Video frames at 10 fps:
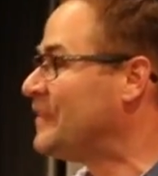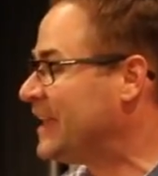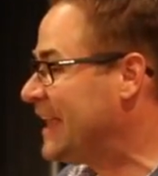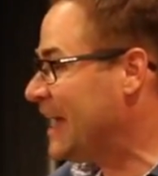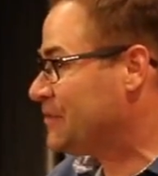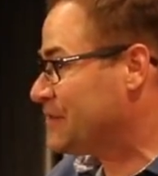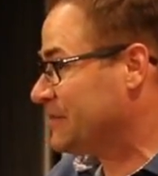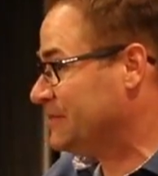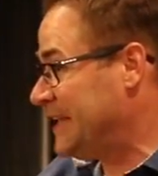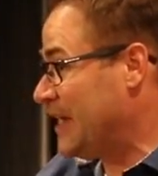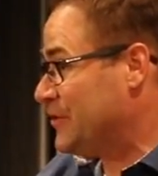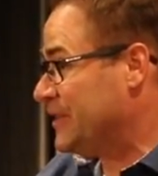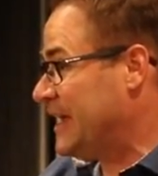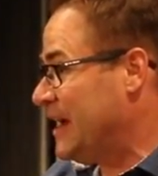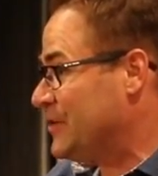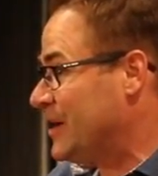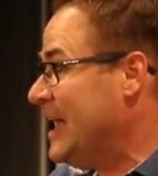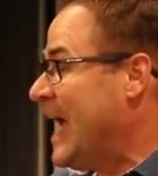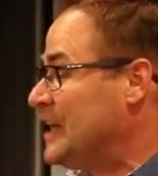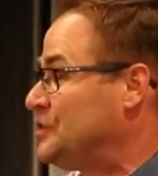and they gather
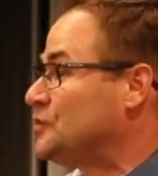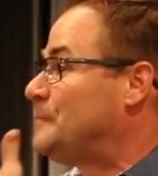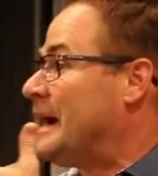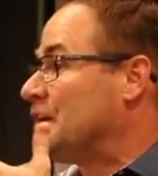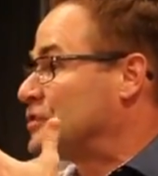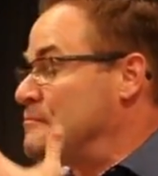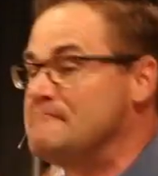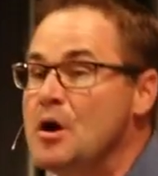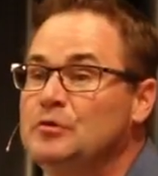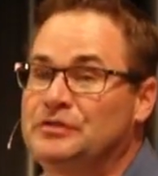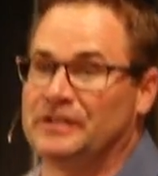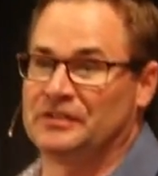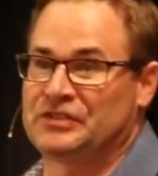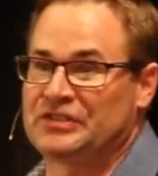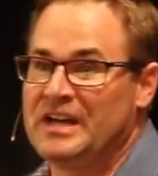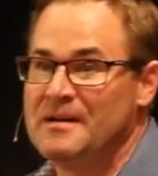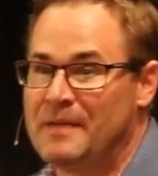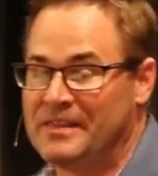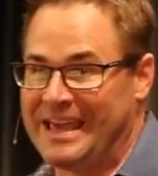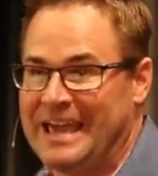together, and just by osmosis,
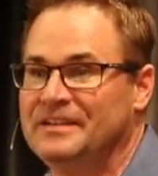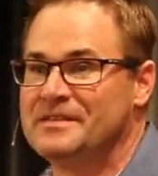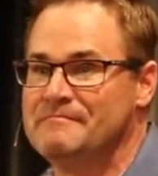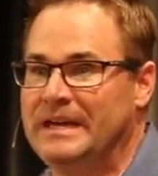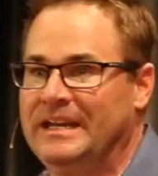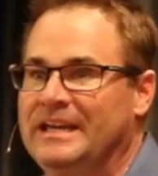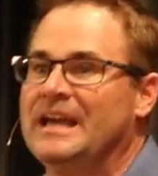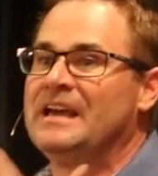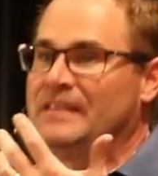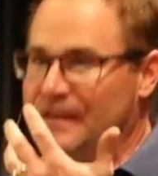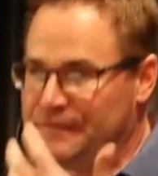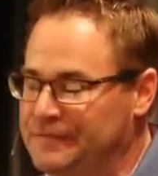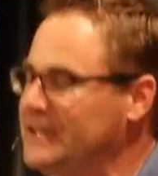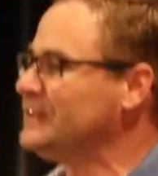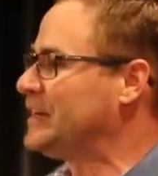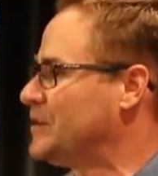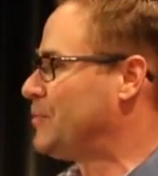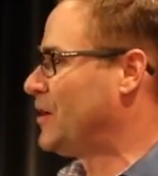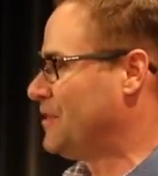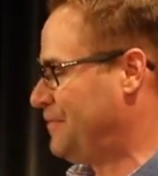by the end of the meeting, they feel like they're
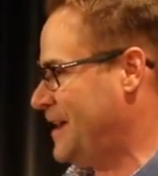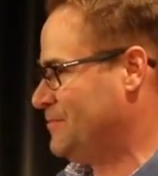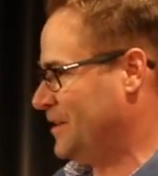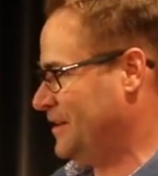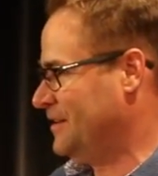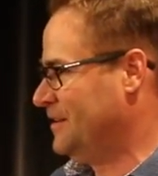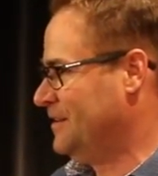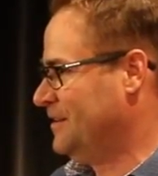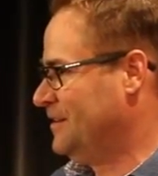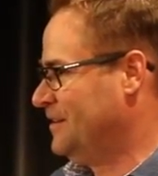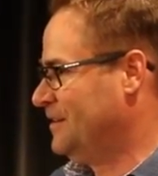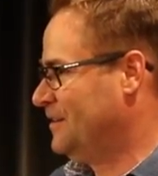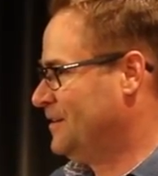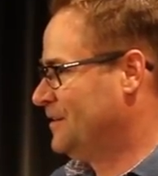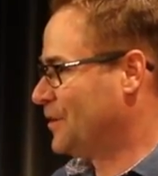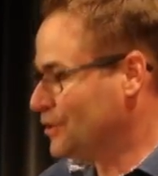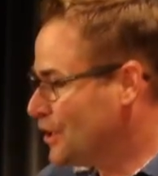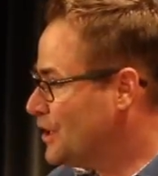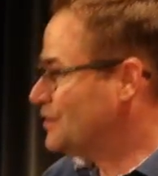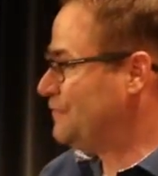part of the family. They're
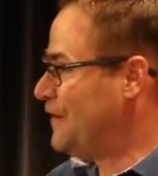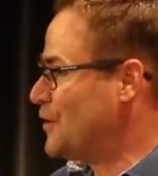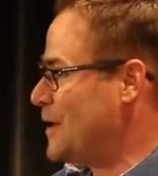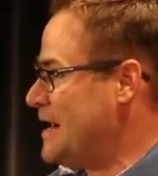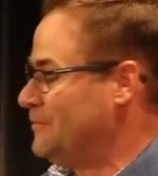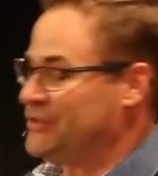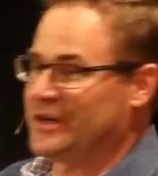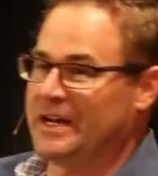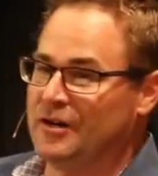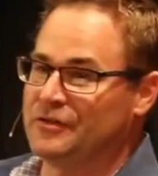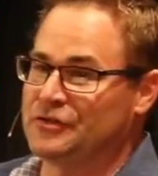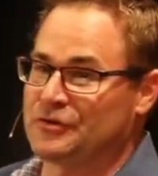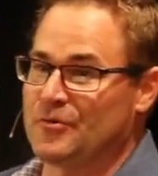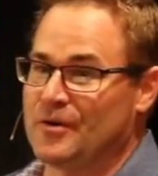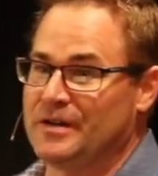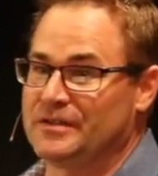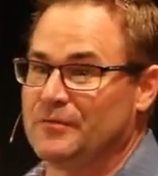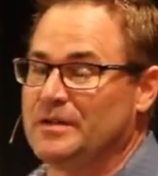looking at the photo albums. They're hearing the stories